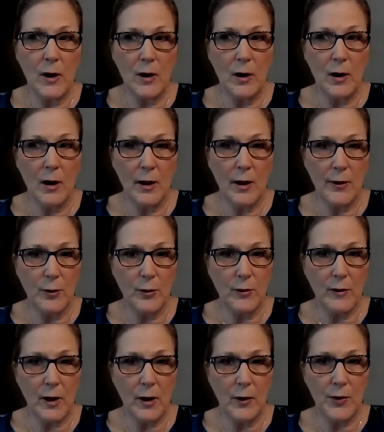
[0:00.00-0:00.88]
there are
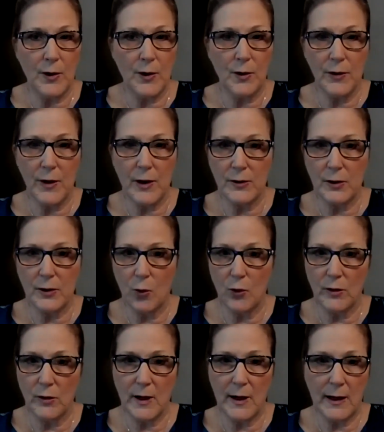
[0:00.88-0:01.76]
others out there that
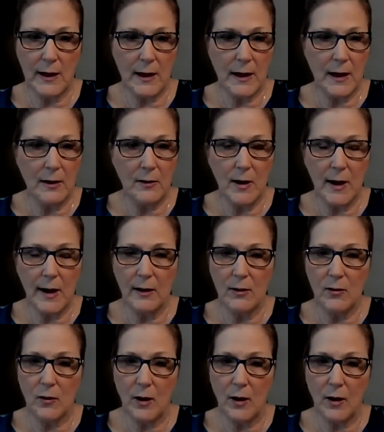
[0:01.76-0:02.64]
don't take any
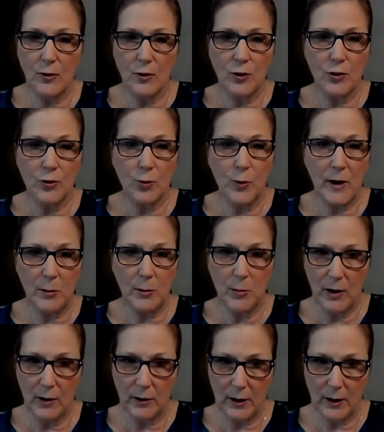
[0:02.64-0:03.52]
clients under 20
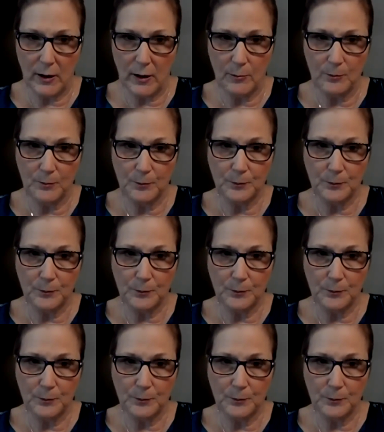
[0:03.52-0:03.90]
million.